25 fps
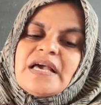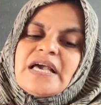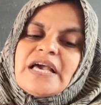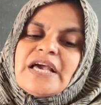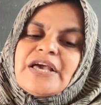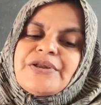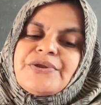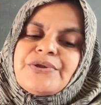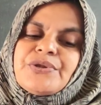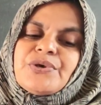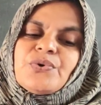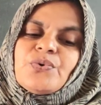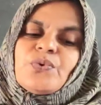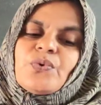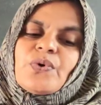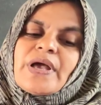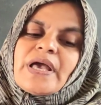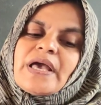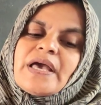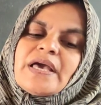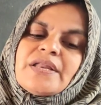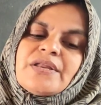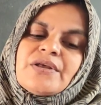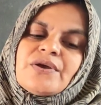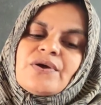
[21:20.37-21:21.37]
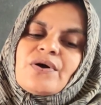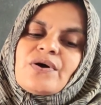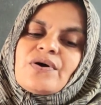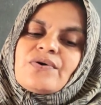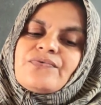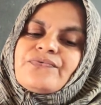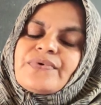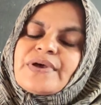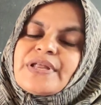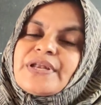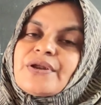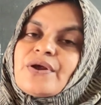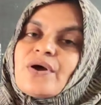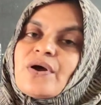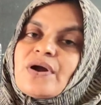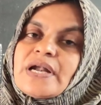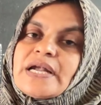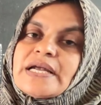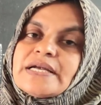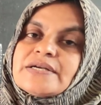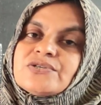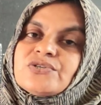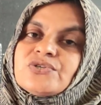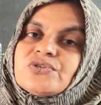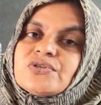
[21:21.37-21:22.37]
a new area of a
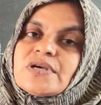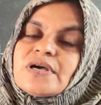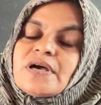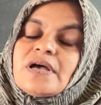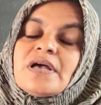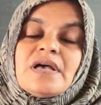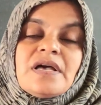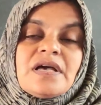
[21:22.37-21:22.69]
knowledge